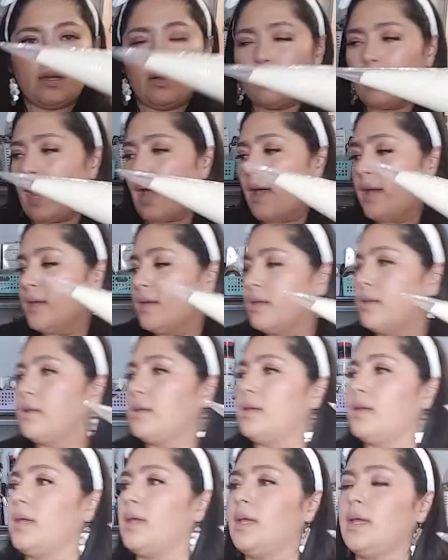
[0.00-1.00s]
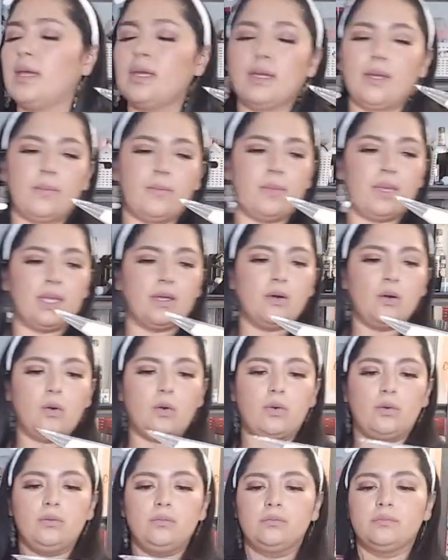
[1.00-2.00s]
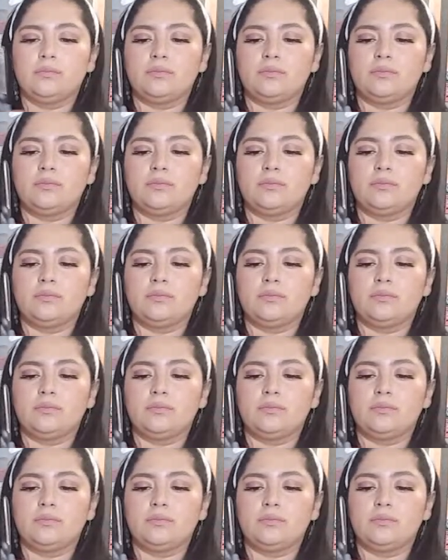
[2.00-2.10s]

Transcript: our bag and make a hole.